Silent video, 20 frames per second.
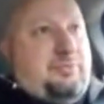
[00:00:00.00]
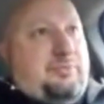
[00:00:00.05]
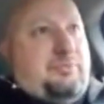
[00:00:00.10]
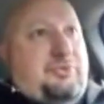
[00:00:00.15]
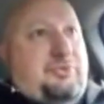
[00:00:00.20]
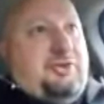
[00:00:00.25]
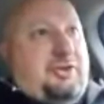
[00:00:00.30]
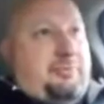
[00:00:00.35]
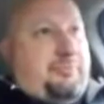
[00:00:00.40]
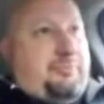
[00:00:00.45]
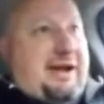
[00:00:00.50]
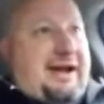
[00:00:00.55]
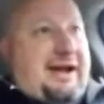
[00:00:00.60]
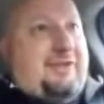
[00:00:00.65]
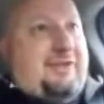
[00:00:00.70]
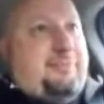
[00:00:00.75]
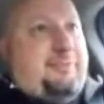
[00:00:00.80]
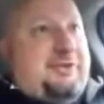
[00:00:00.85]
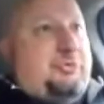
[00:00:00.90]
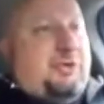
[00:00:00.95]
the
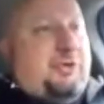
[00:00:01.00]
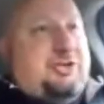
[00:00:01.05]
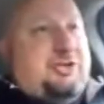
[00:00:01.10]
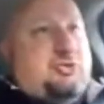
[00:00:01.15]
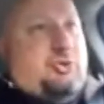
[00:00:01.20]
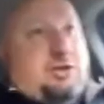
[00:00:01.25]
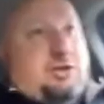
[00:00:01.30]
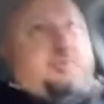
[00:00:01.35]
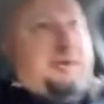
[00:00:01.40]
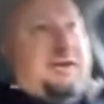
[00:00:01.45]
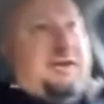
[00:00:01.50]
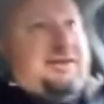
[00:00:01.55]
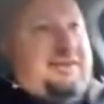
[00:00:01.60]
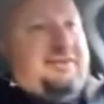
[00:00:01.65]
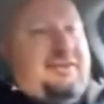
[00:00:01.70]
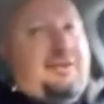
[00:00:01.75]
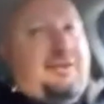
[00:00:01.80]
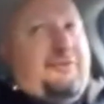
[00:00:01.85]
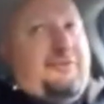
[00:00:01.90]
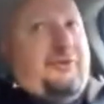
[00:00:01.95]
path between George Pickens
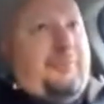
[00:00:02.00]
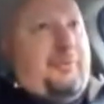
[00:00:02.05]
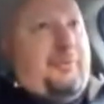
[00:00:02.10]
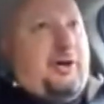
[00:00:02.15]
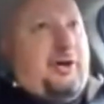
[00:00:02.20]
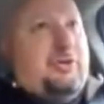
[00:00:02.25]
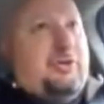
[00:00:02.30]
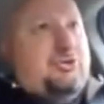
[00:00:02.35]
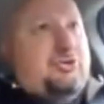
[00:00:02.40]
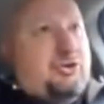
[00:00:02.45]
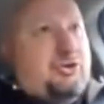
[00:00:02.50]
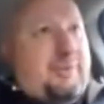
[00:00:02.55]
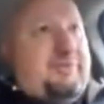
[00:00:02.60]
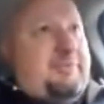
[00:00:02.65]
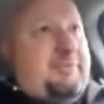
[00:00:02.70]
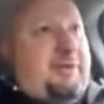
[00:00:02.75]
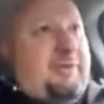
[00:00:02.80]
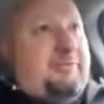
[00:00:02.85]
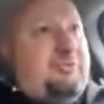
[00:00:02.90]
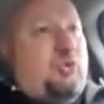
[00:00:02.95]
and the football, tripped
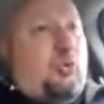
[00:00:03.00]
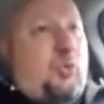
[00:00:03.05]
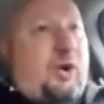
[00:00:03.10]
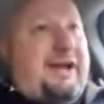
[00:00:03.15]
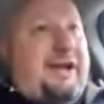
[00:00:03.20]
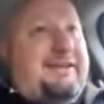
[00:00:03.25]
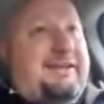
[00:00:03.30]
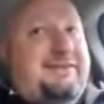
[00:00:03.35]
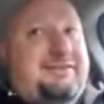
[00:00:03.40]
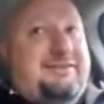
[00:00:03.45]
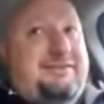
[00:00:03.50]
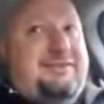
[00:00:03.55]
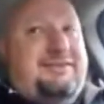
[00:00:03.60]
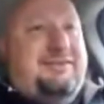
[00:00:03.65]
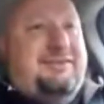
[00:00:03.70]
him up twice.